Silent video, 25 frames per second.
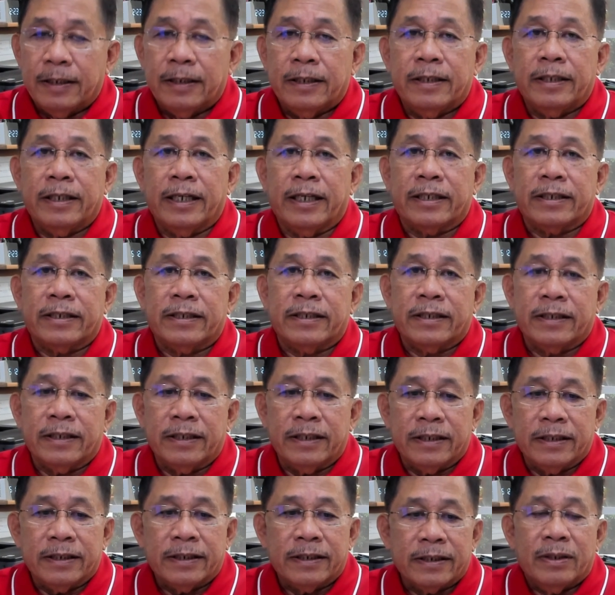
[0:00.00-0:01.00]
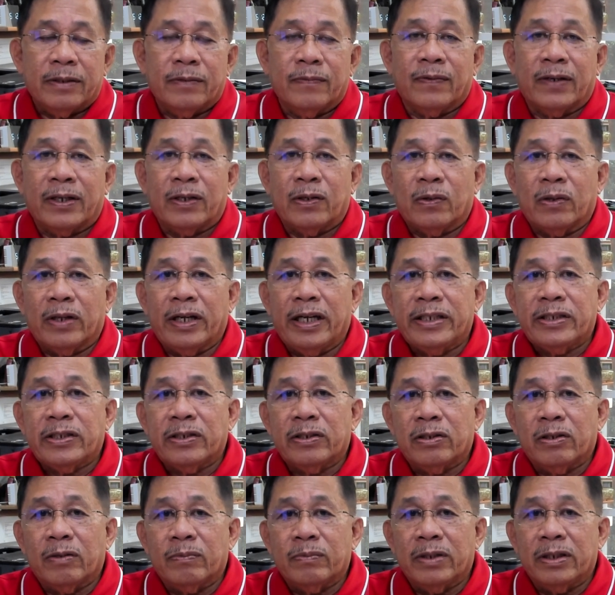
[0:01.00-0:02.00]
Next is
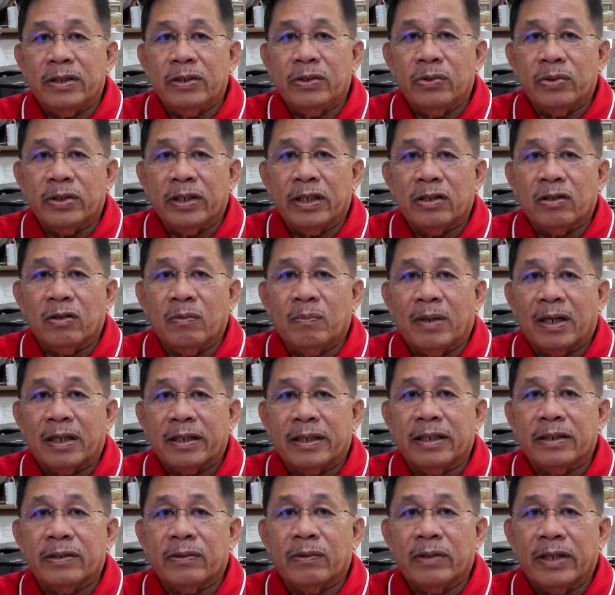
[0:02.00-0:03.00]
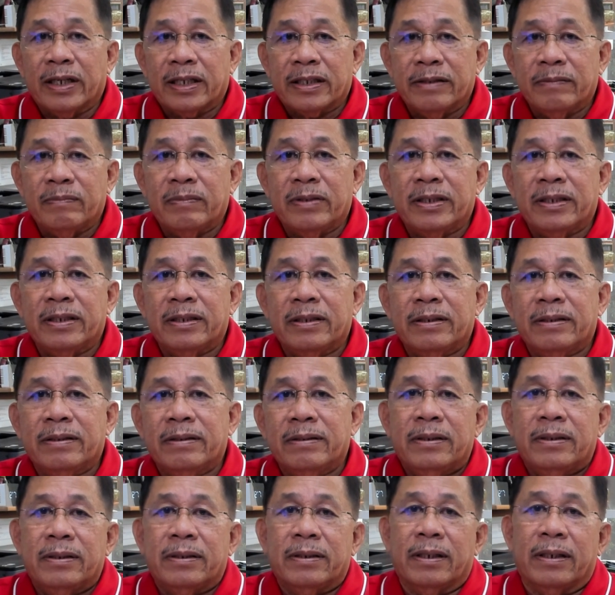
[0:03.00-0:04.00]
violation of the duty to bargain collectively.
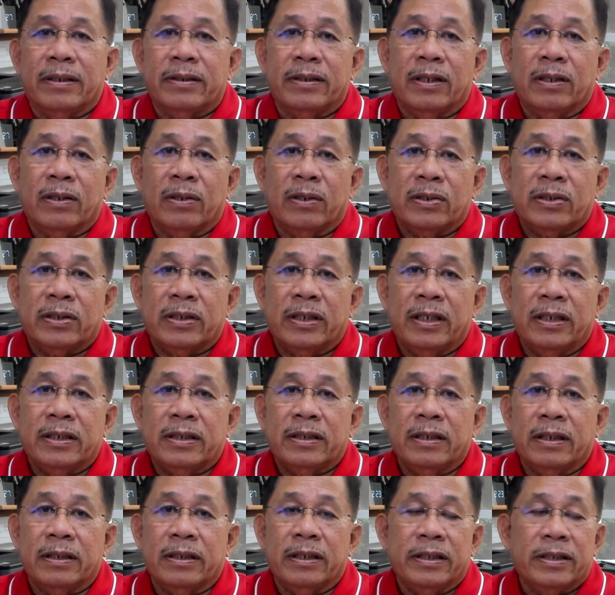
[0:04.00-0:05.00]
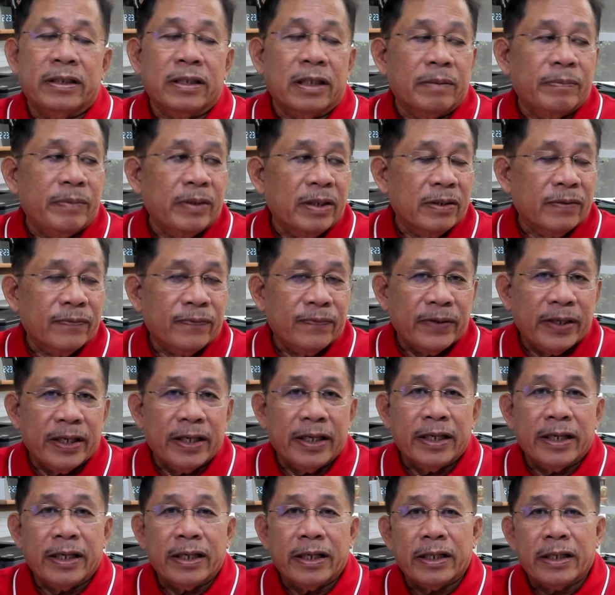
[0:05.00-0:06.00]
The law says that it shall be
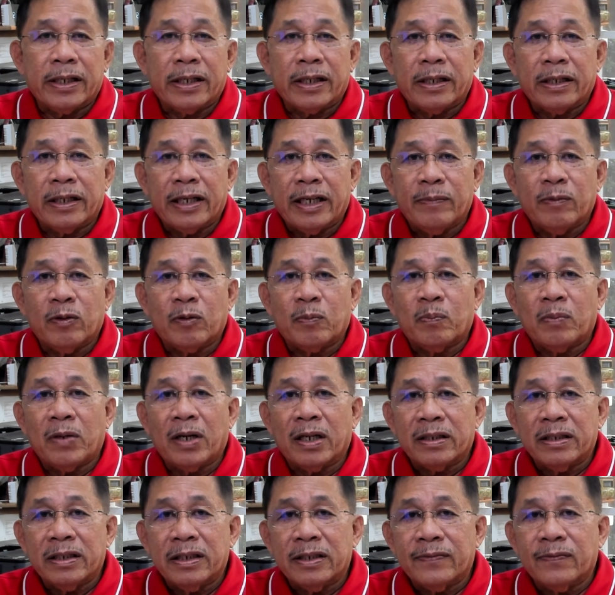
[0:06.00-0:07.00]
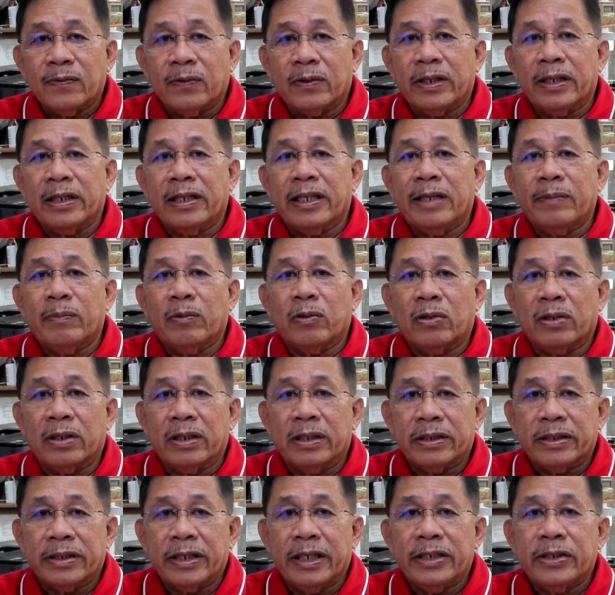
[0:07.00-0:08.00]
unfair labor practice for a labor
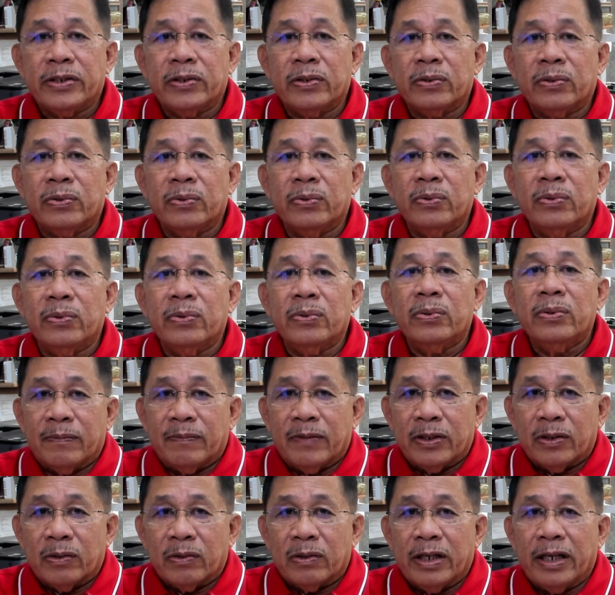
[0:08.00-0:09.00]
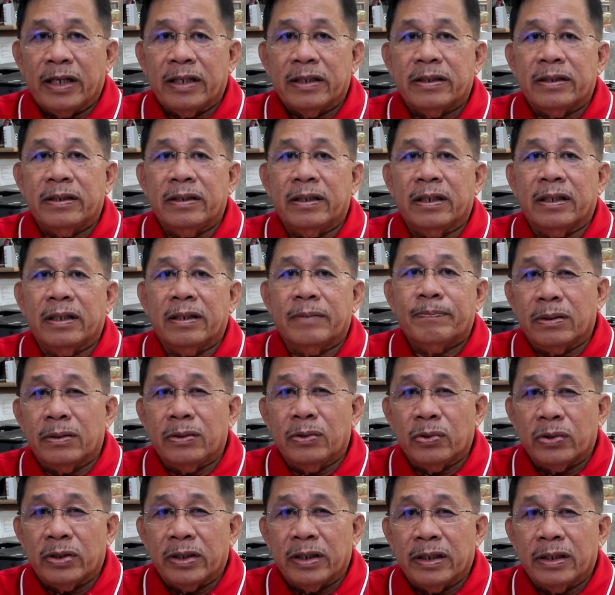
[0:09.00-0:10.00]
organization to violate the
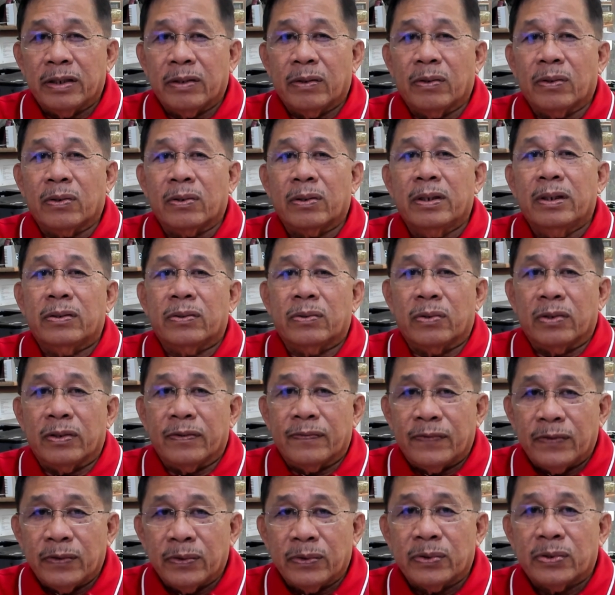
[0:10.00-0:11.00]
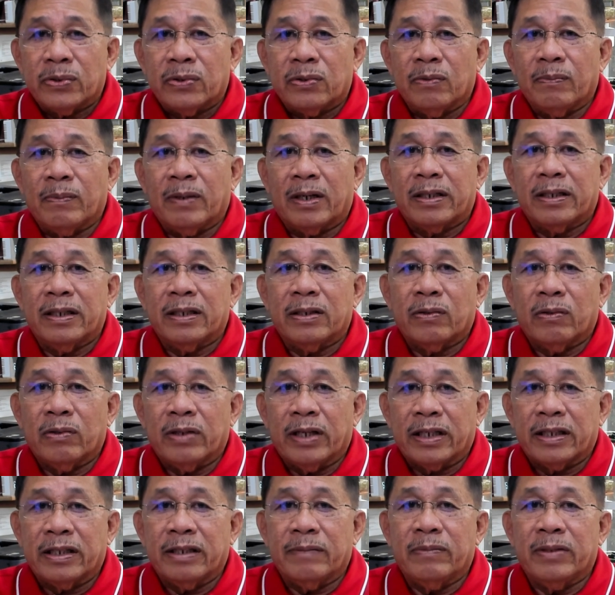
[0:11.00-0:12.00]
duty or to refuse to bargain
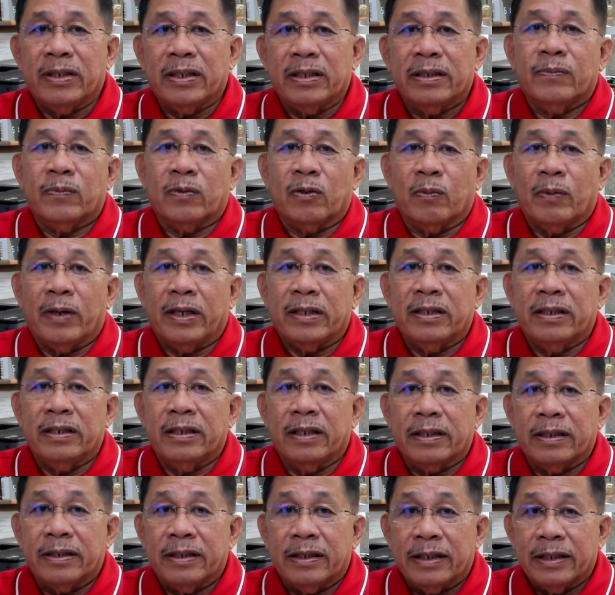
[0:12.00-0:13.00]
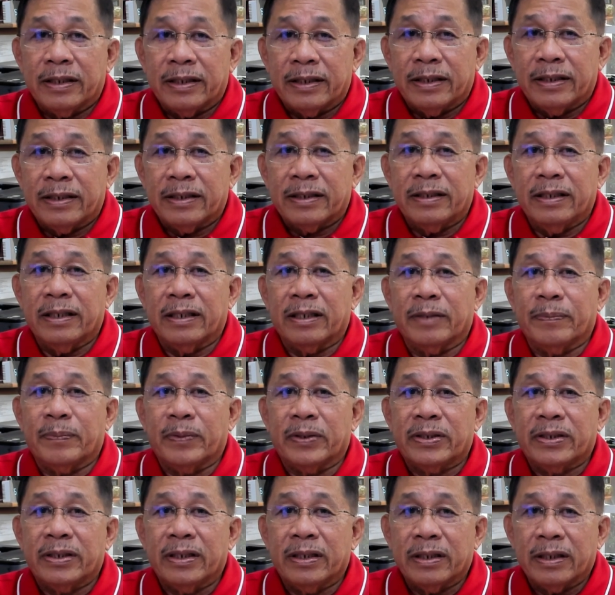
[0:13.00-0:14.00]
collectively, provided that it is the
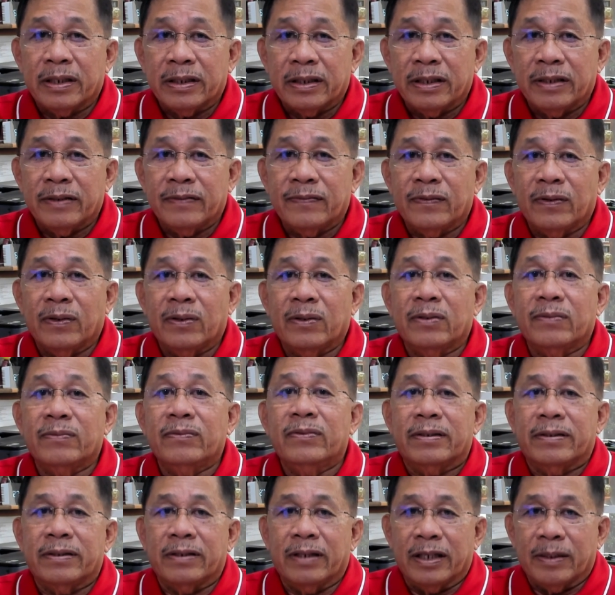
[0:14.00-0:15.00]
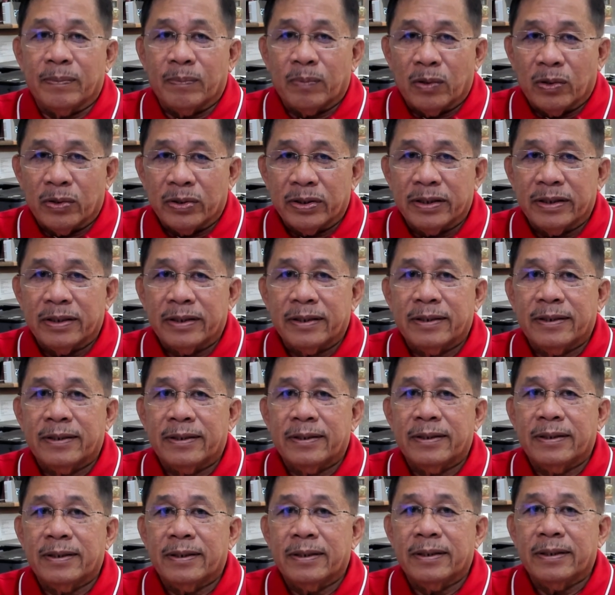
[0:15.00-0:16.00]
representative of the
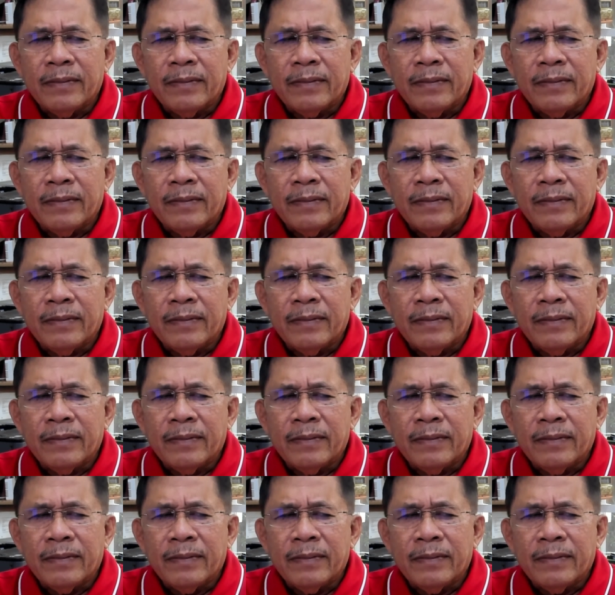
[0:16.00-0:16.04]
employees.